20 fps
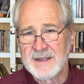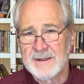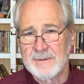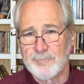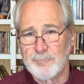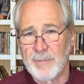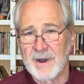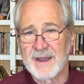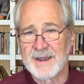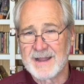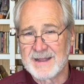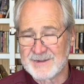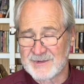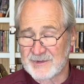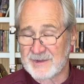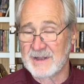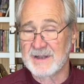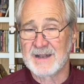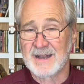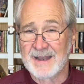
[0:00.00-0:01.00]
but
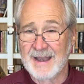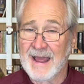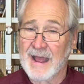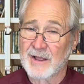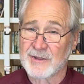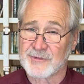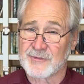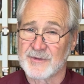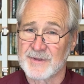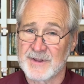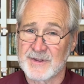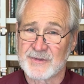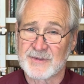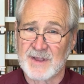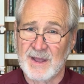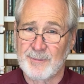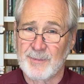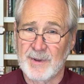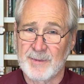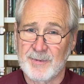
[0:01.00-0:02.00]
still allows for the
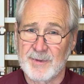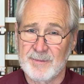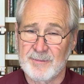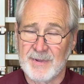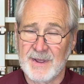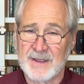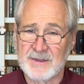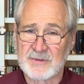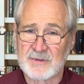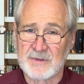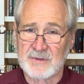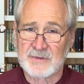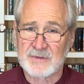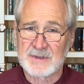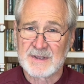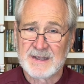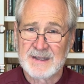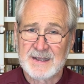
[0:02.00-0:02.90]
step up in basis